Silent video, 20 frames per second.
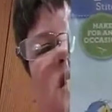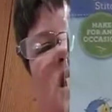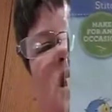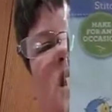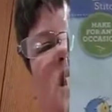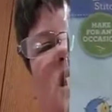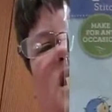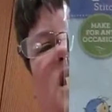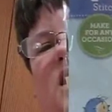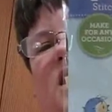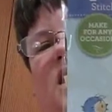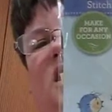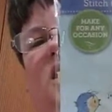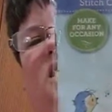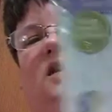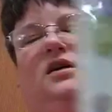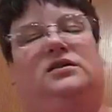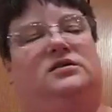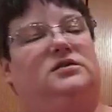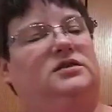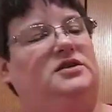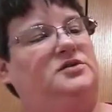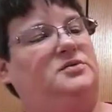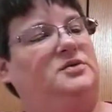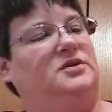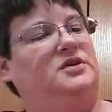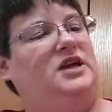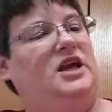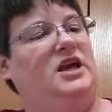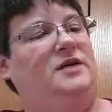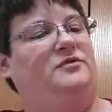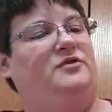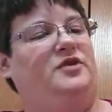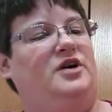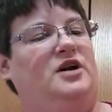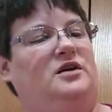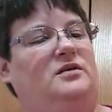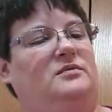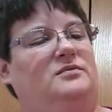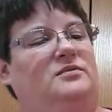uh, this one came
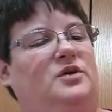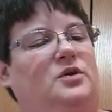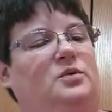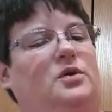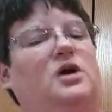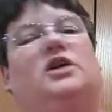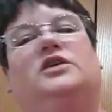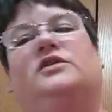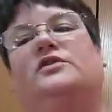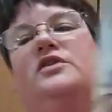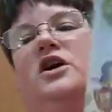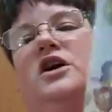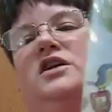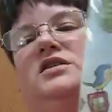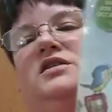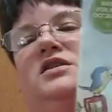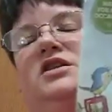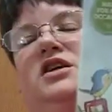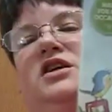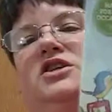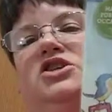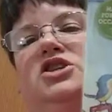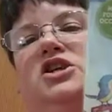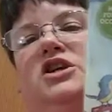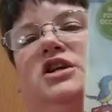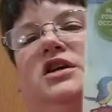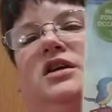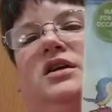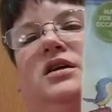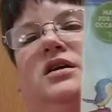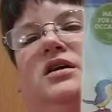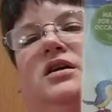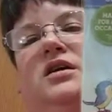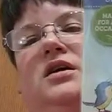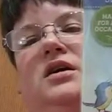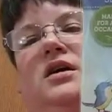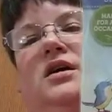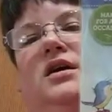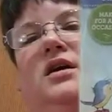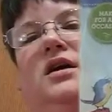from The World of Cross Stitching.
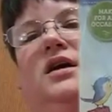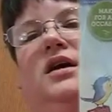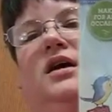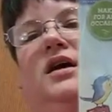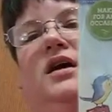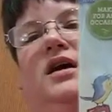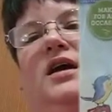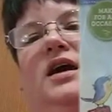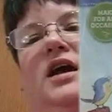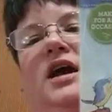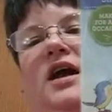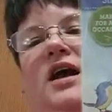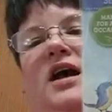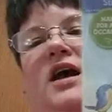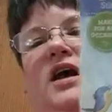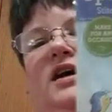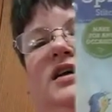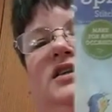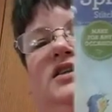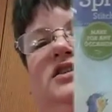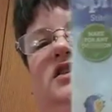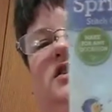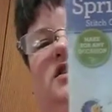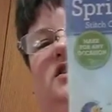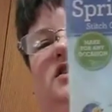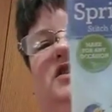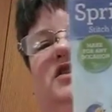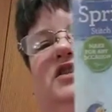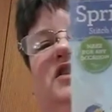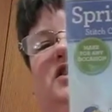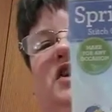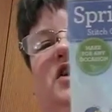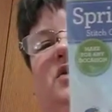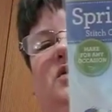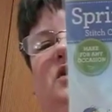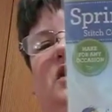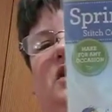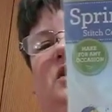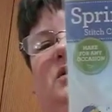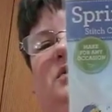And this cute
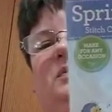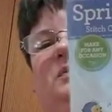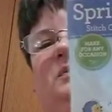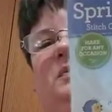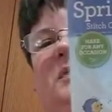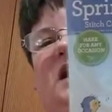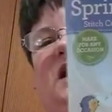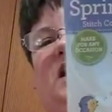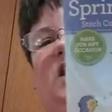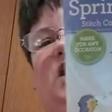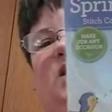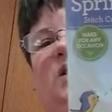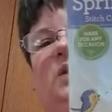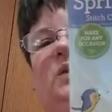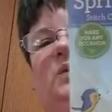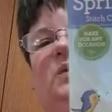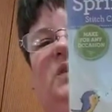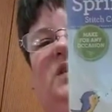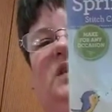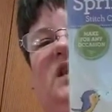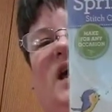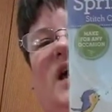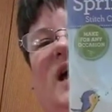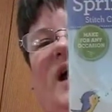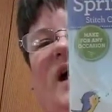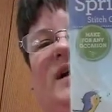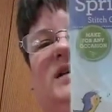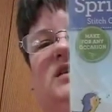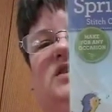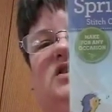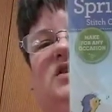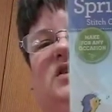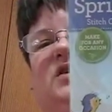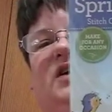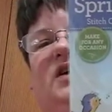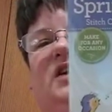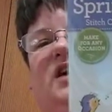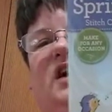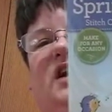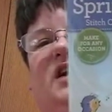little bear with the hat, so
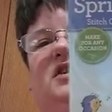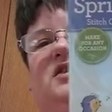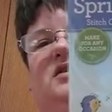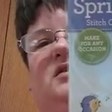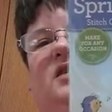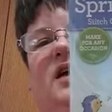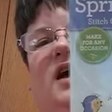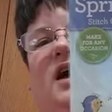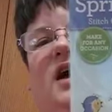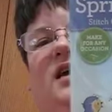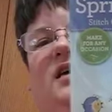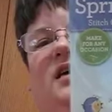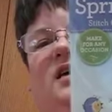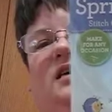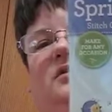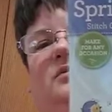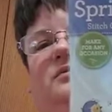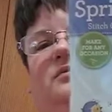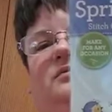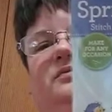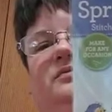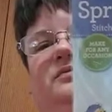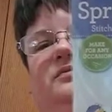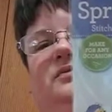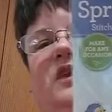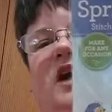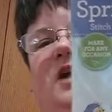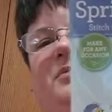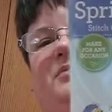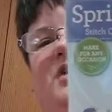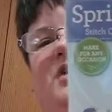I thought I'd do that. Um, I'll